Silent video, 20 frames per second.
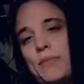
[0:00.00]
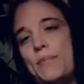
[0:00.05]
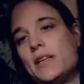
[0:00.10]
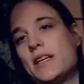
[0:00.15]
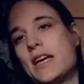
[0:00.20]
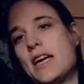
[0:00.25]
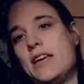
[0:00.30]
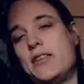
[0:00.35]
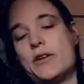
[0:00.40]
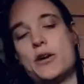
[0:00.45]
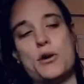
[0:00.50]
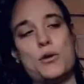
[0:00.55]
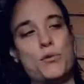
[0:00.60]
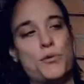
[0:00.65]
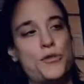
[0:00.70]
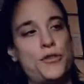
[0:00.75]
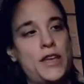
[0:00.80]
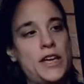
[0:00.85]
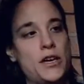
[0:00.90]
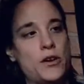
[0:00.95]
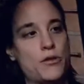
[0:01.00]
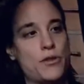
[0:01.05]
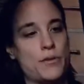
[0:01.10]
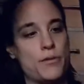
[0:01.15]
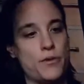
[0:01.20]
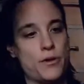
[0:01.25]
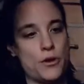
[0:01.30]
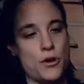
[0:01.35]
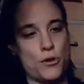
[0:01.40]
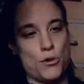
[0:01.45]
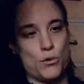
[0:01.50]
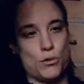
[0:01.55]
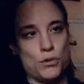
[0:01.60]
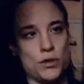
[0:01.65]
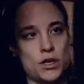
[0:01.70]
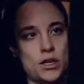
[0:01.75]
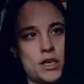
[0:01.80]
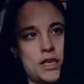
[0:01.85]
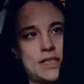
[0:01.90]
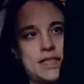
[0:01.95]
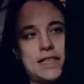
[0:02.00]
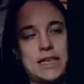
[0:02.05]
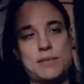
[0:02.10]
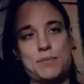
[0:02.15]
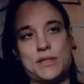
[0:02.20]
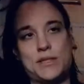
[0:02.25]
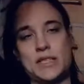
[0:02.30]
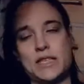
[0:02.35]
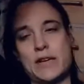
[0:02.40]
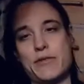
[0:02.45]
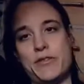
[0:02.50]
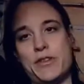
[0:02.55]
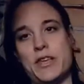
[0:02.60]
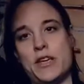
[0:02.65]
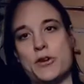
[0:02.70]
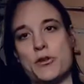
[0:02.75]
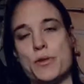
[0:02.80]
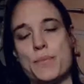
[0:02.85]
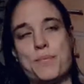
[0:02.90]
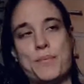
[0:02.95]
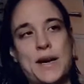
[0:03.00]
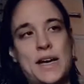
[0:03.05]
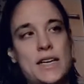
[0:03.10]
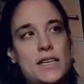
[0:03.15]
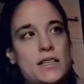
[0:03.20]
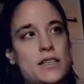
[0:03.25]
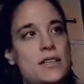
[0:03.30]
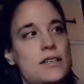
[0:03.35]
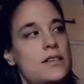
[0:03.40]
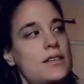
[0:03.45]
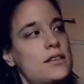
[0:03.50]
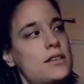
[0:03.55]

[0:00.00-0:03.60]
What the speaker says: replicate the whole thing on the whole zips and everything on the back,